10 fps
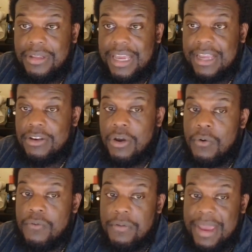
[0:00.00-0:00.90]
like
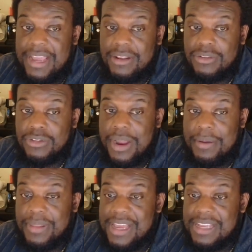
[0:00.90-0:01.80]
known for making those
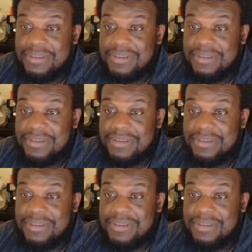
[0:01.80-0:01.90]
great plays,